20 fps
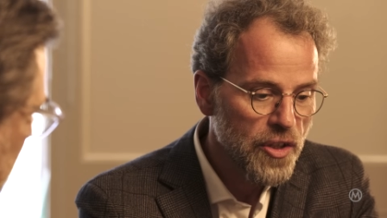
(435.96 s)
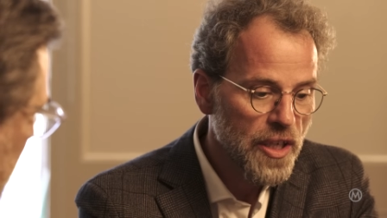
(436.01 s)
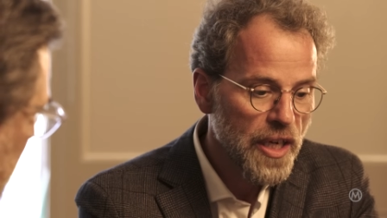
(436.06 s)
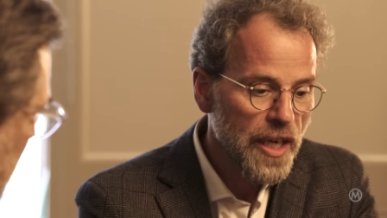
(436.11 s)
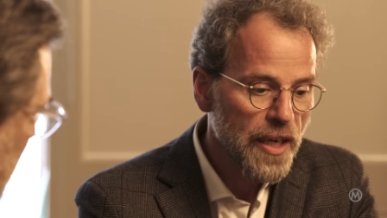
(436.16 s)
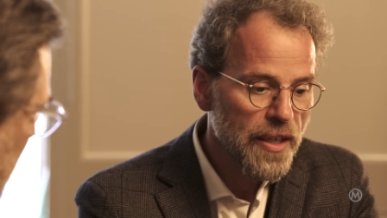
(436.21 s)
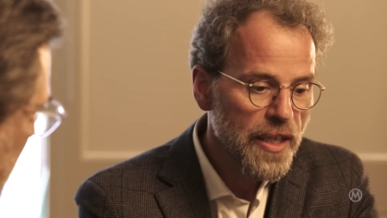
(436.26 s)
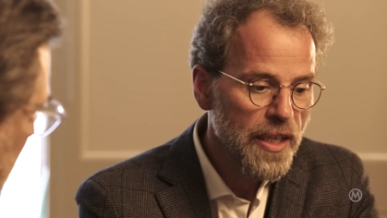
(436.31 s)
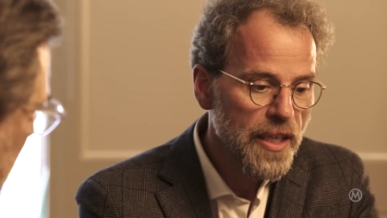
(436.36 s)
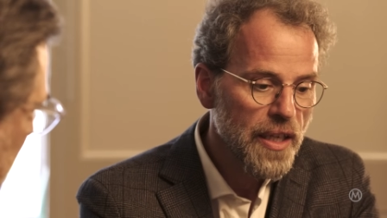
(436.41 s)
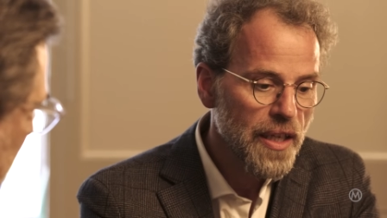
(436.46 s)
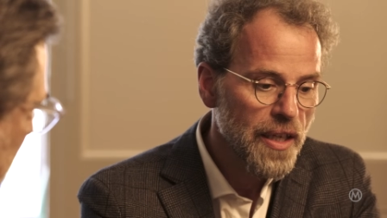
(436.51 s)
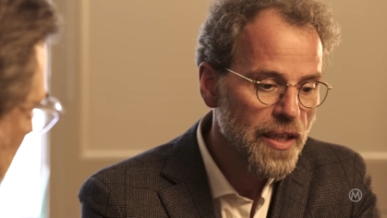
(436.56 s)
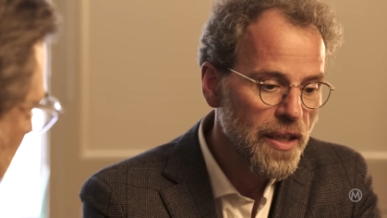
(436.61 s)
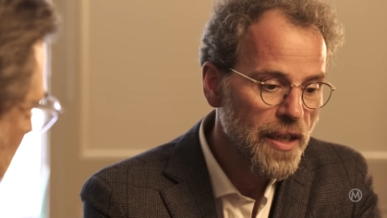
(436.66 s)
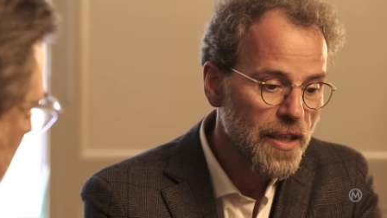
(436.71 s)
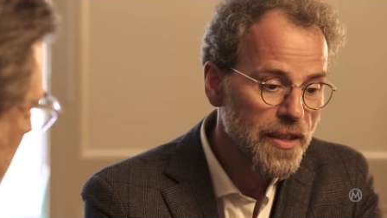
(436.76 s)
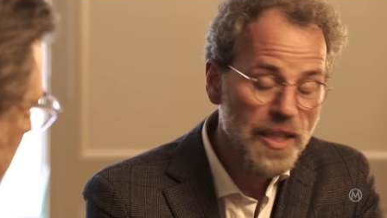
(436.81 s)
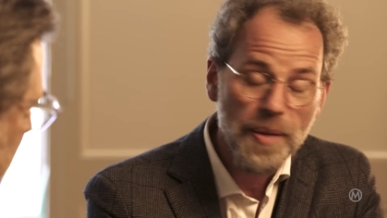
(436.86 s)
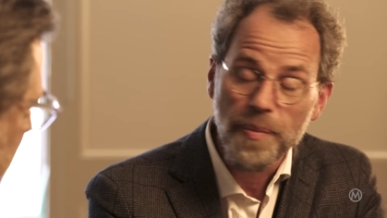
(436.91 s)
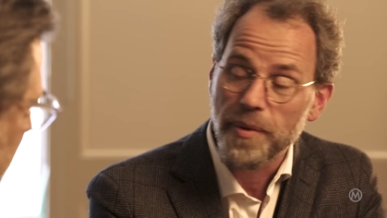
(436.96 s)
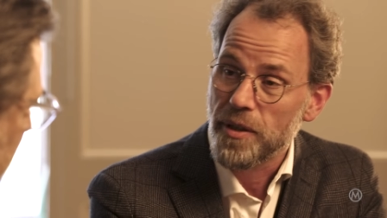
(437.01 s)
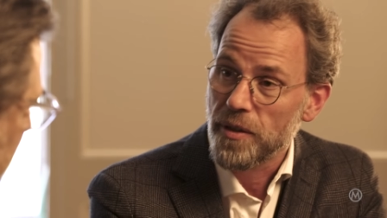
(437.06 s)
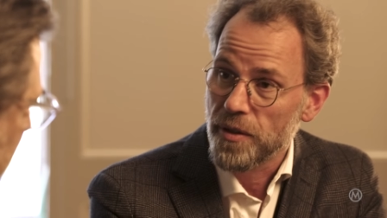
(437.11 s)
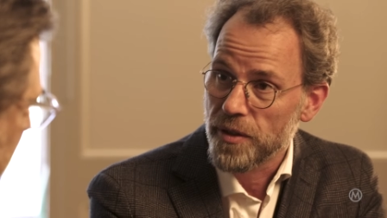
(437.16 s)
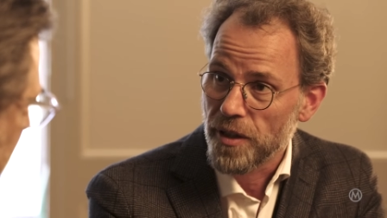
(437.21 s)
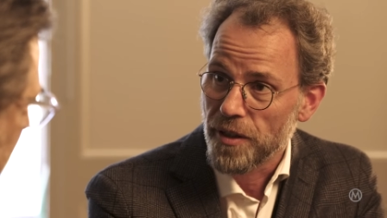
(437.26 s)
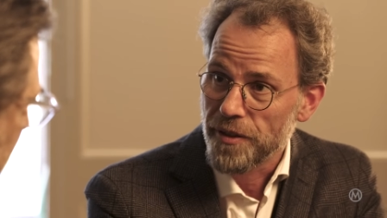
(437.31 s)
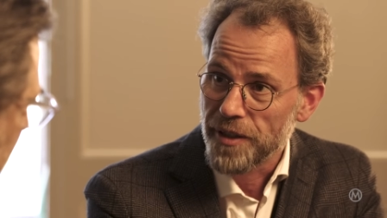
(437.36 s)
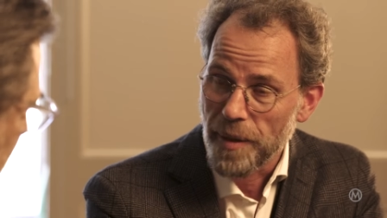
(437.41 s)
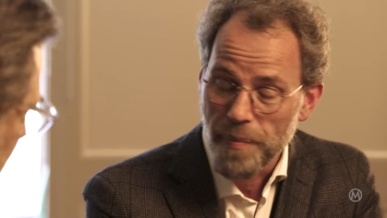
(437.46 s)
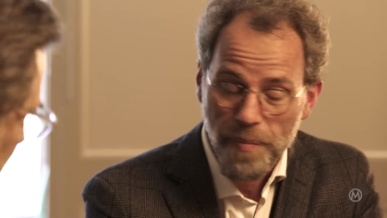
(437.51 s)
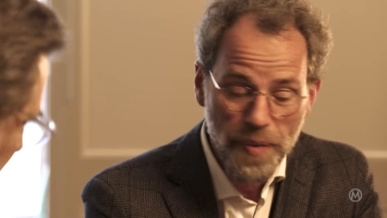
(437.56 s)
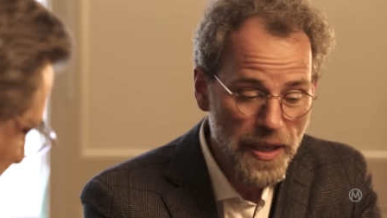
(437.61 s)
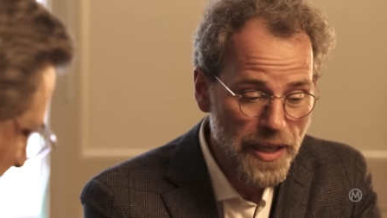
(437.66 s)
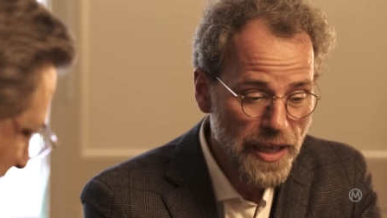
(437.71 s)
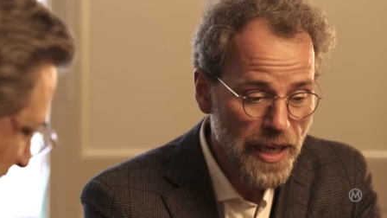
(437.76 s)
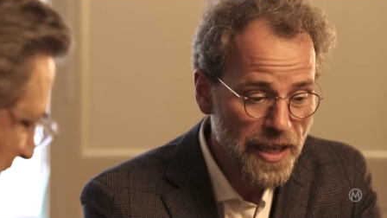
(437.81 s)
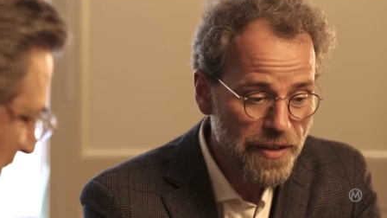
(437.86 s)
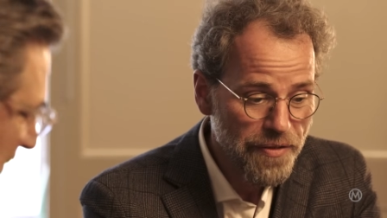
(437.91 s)
clearly a typical Tonda
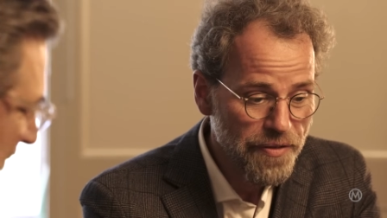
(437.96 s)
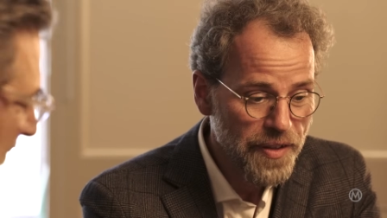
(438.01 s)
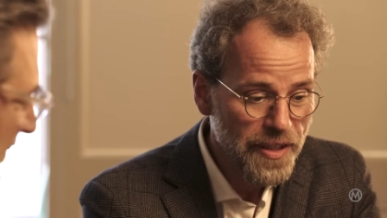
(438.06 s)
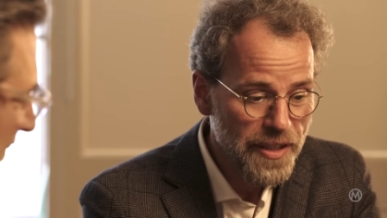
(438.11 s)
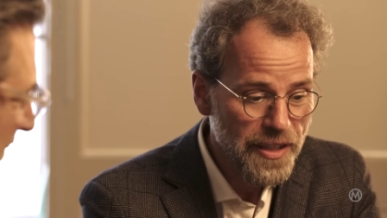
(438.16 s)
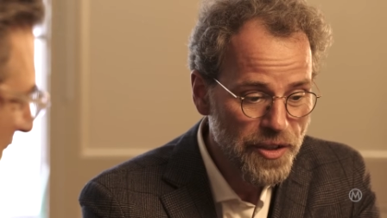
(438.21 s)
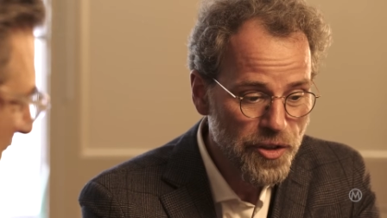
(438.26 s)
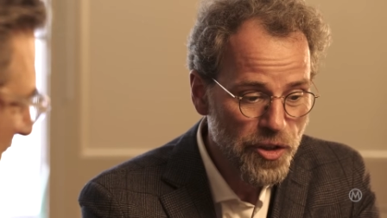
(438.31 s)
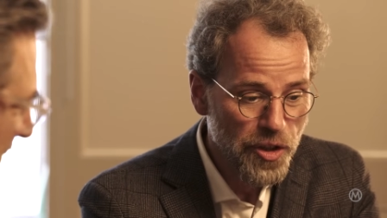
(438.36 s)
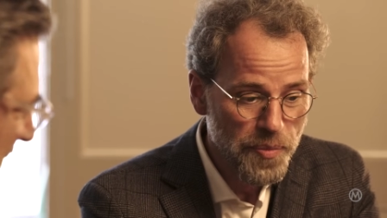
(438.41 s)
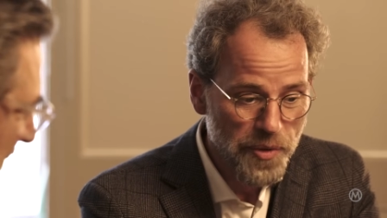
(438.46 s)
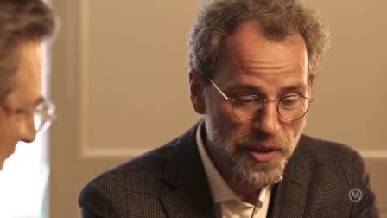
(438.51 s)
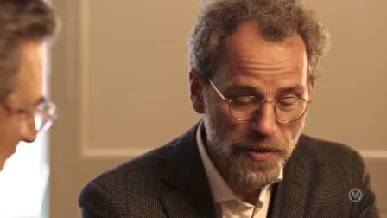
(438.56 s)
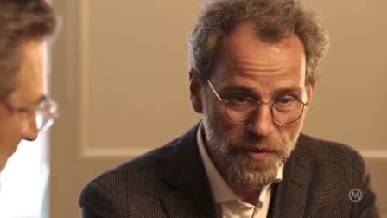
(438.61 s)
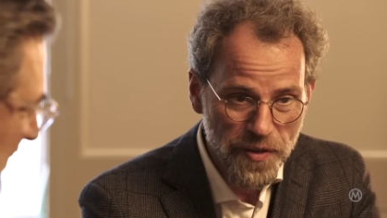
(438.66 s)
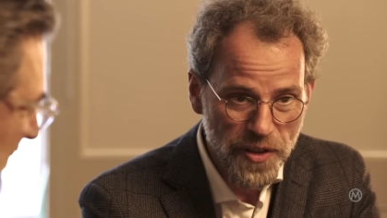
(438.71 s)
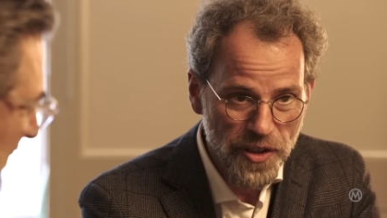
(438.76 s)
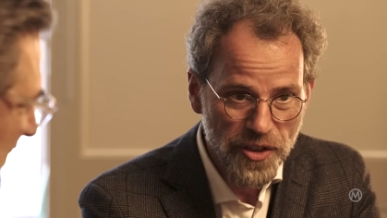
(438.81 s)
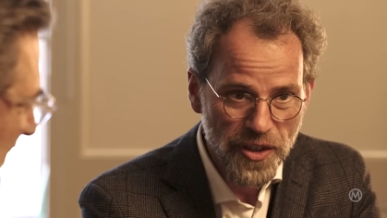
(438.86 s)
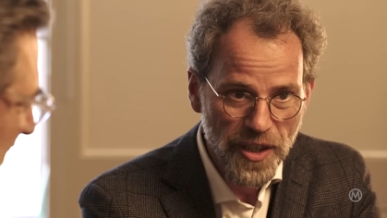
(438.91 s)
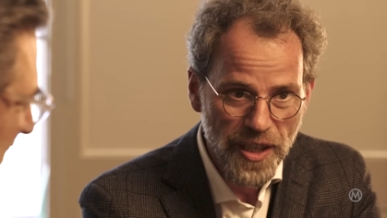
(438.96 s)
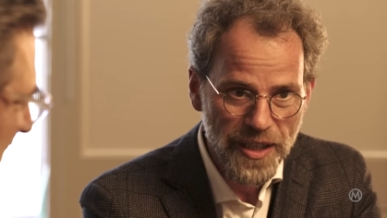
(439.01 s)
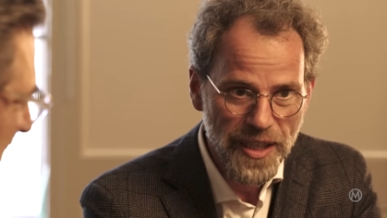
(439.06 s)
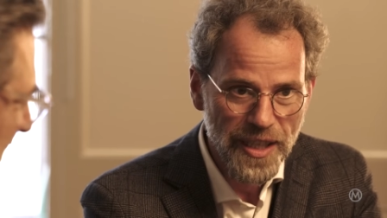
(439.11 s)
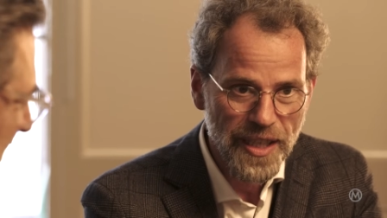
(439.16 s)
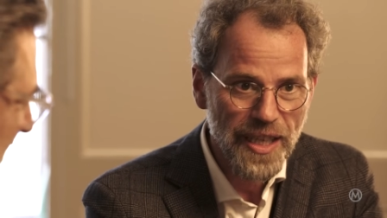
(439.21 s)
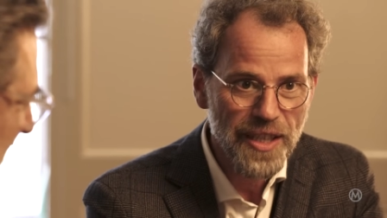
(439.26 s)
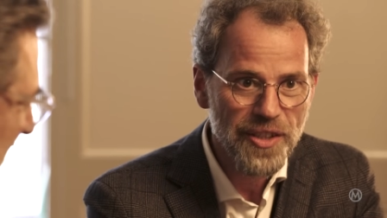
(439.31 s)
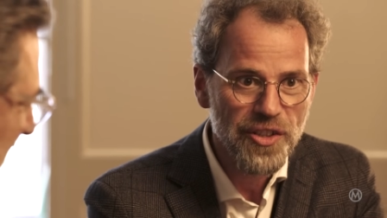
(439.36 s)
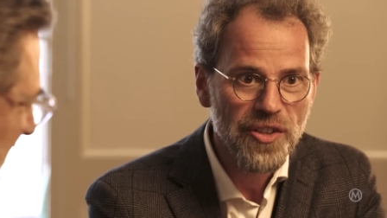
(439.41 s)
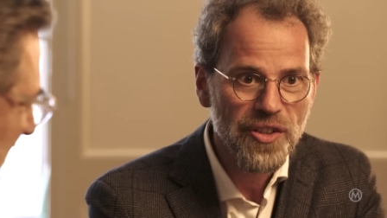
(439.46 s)
PF in terms of designing and